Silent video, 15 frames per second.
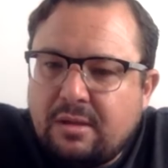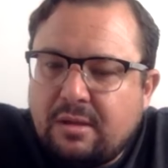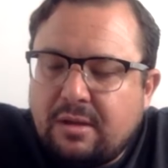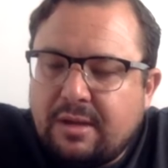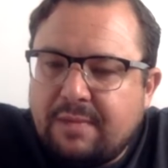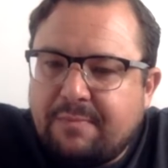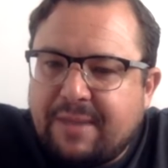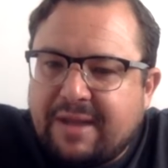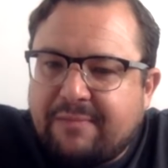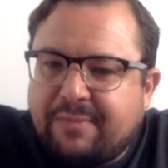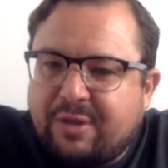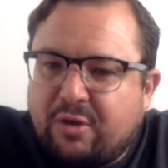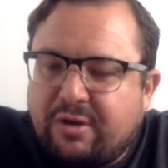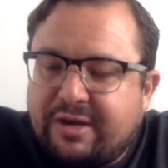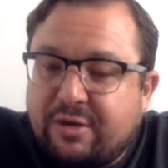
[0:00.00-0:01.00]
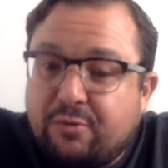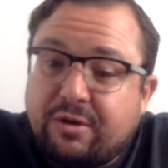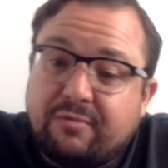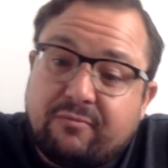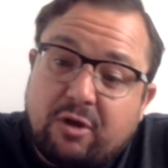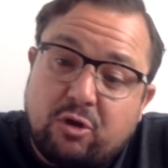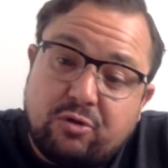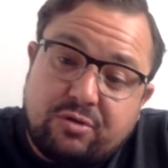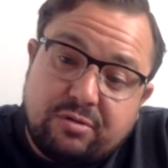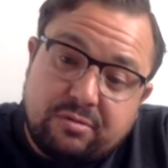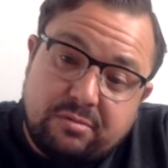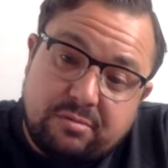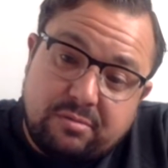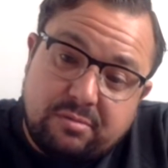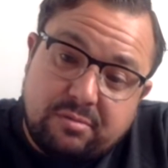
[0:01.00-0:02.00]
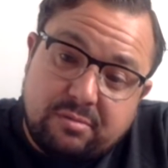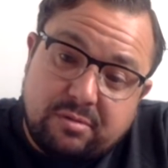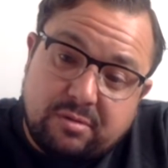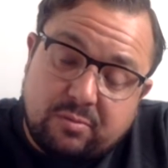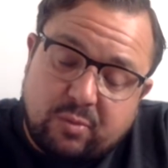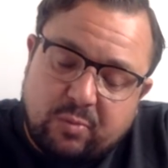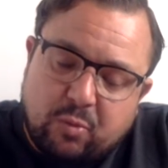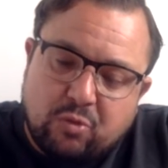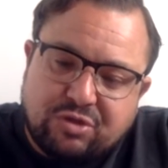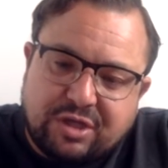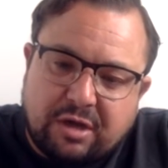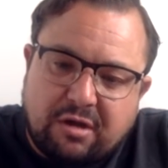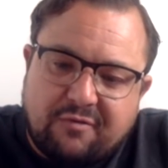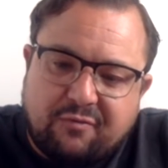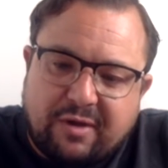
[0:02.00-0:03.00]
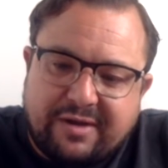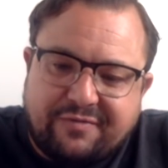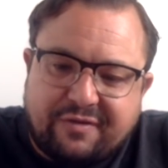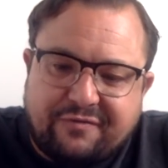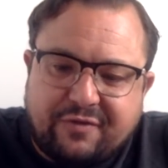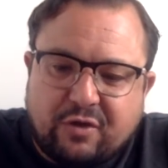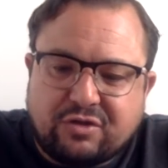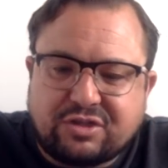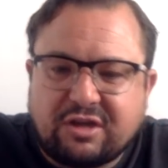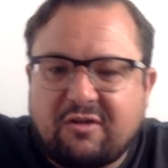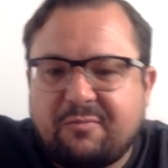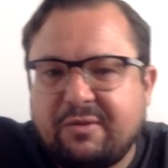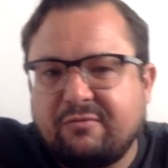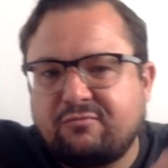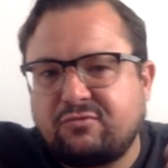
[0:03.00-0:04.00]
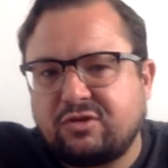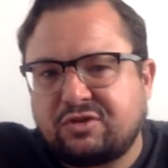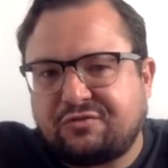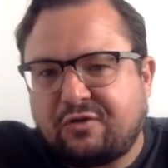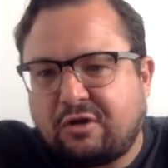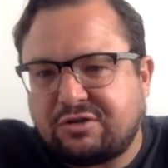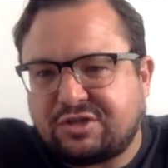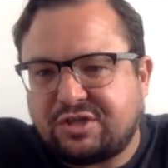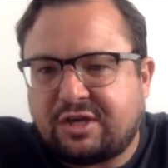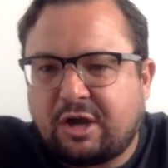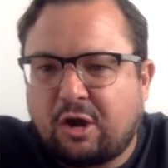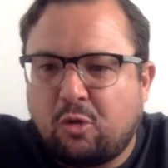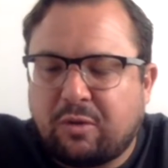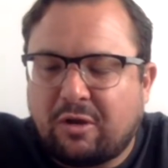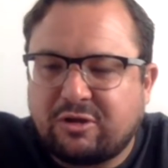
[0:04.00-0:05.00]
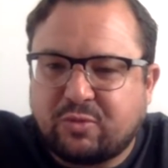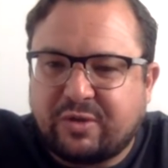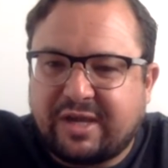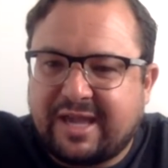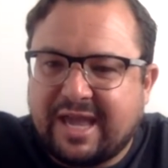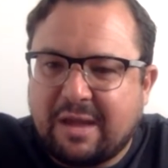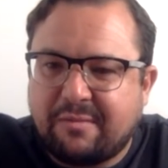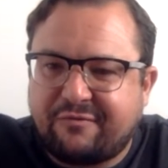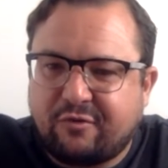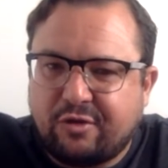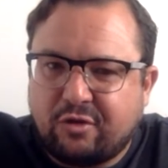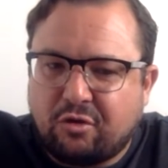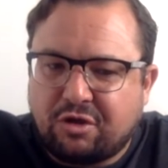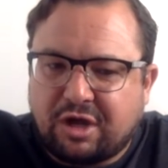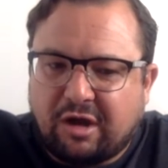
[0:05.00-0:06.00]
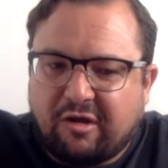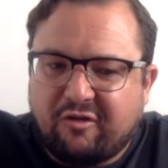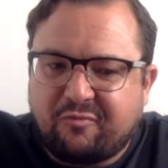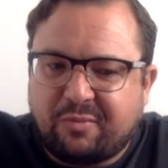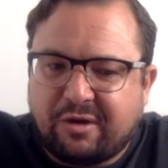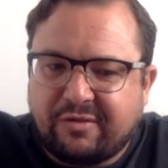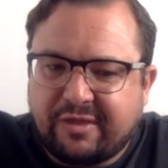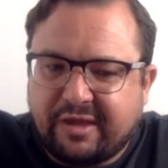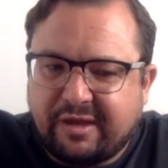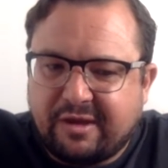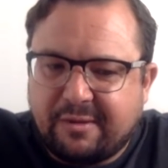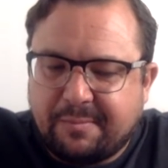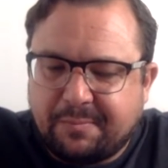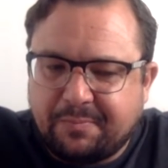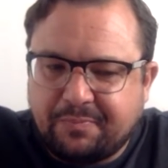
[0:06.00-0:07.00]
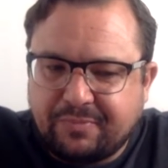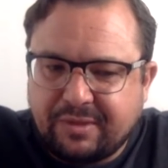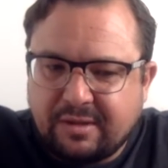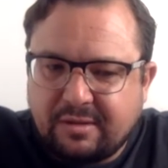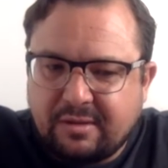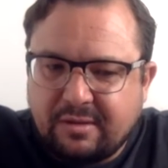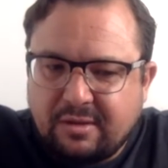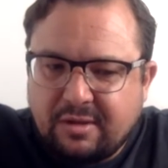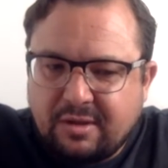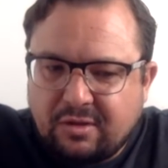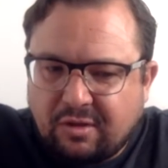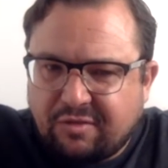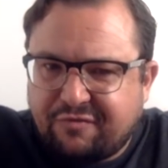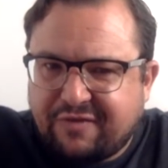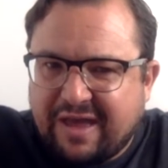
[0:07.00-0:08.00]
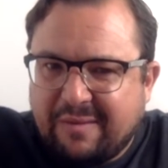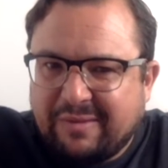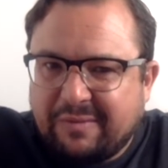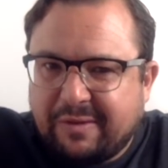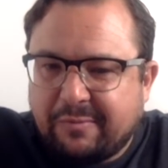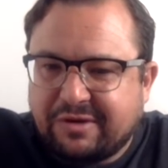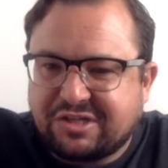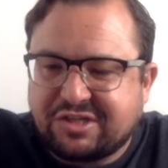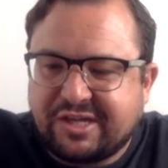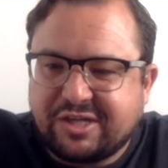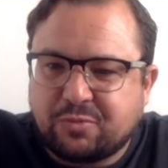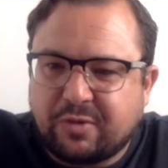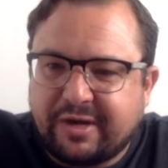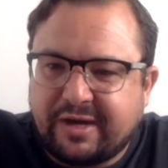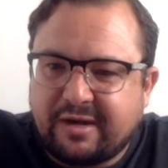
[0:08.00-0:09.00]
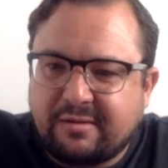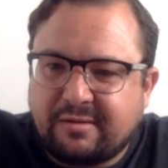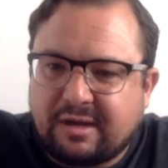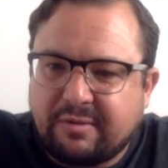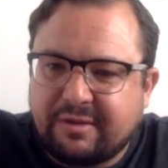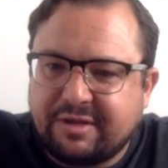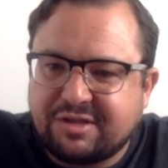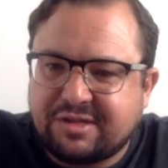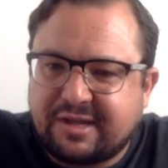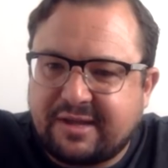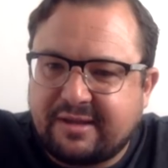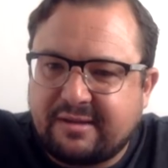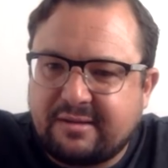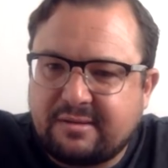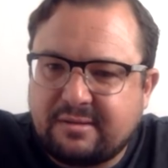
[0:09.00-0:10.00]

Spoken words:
And then back behind the Alderton Road, we walked to the halfway for the first half, but as far to the cold blow as we could get before you got cut off by the family bit where the seats went in a couple of years later.